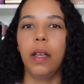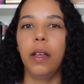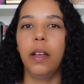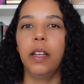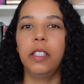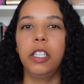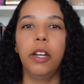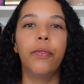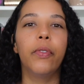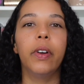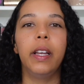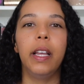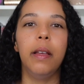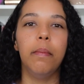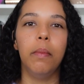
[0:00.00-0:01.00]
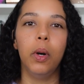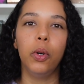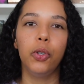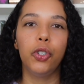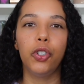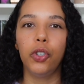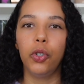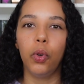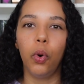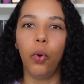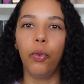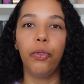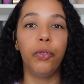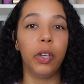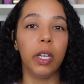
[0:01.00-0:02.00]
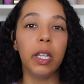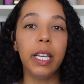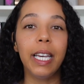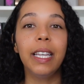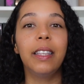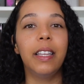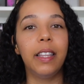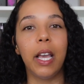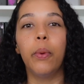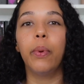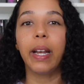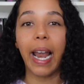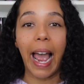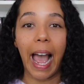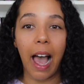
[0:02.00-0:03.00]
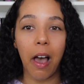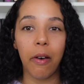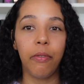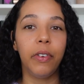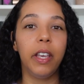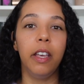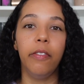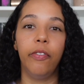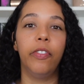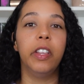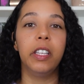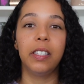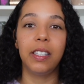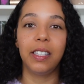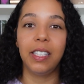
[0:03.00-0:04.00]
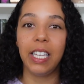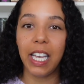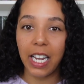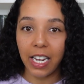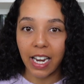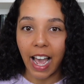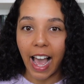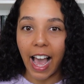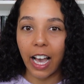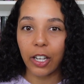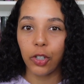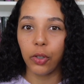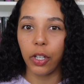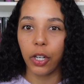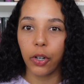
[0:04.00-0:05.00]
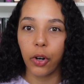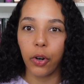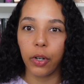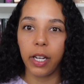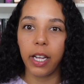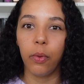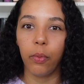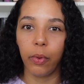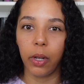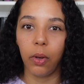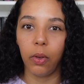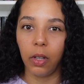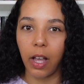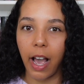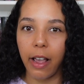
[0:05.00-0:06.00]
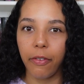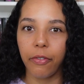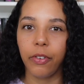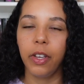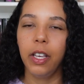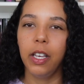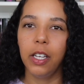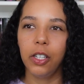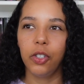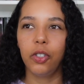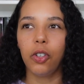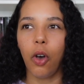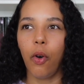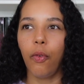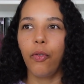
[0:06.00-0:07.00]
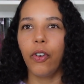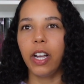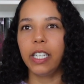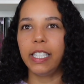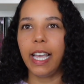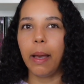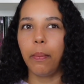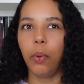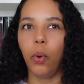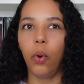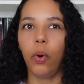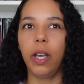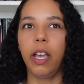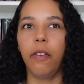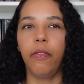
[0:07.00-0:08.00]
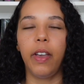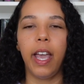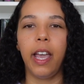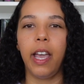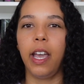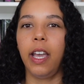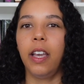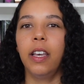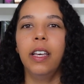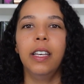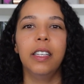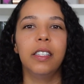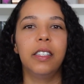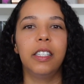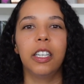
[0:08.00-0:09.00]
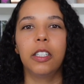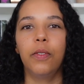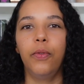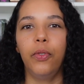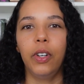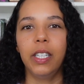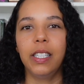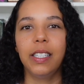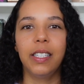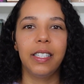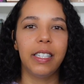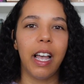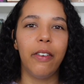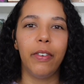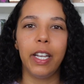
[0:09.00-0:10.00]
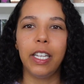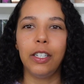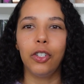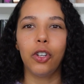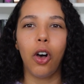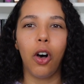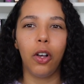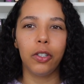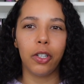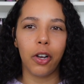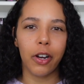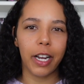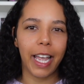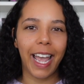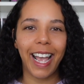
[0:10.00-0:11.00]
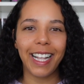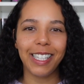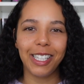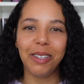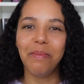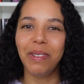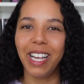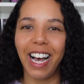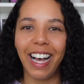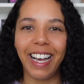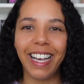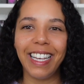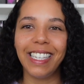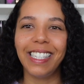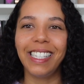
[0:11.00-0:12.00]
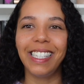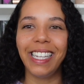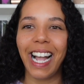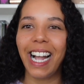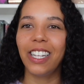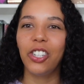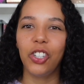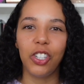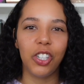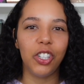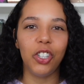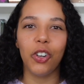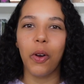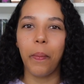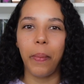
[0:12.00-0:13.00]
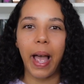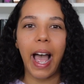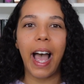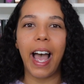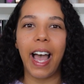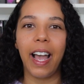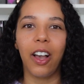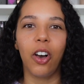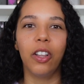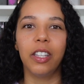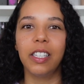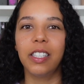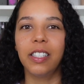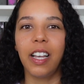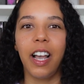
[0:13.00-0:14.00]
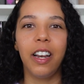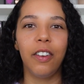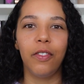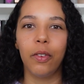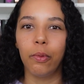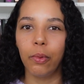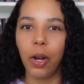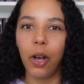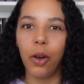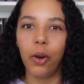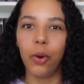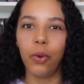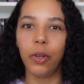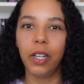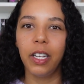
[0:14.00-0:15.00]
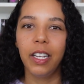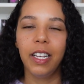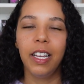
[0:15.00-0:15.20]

a different emotional feeling than they would have if this scene actually occurred real life. So for example, if a 6'7" tall, dark, handsome guy snatched your bag on the side of the road,